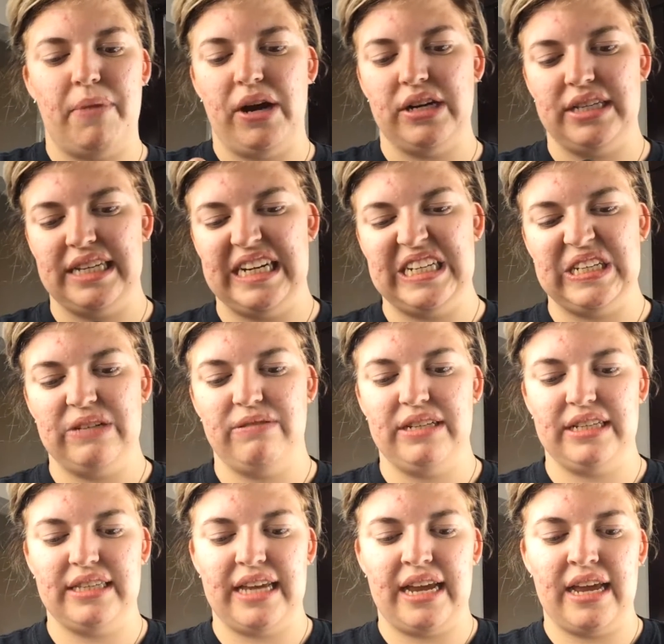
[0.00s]
In person, I don't
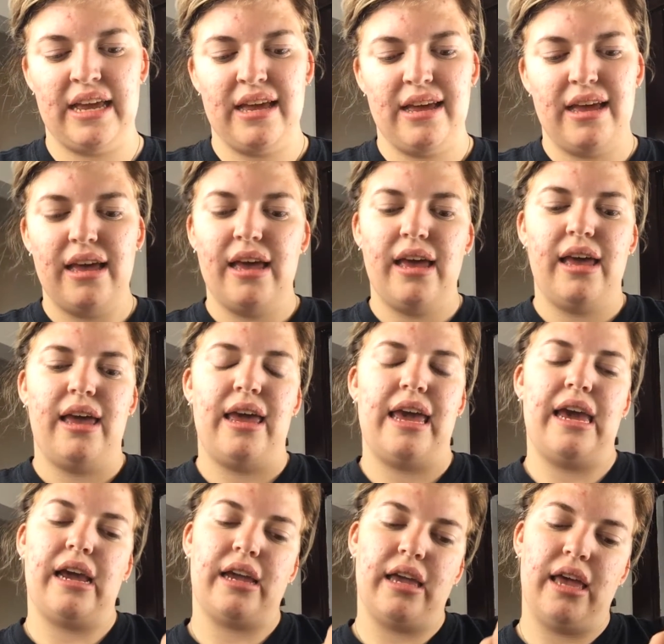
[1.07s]
know what it looks like.
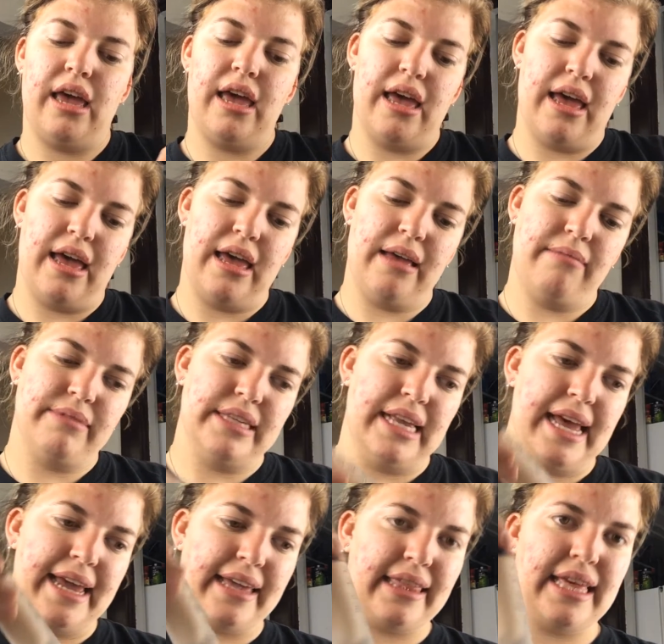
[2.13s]
It
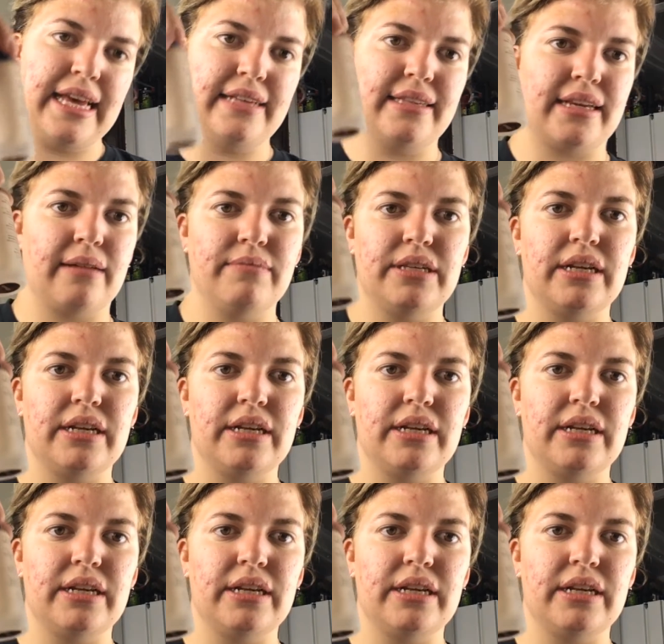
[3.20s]
comes like this.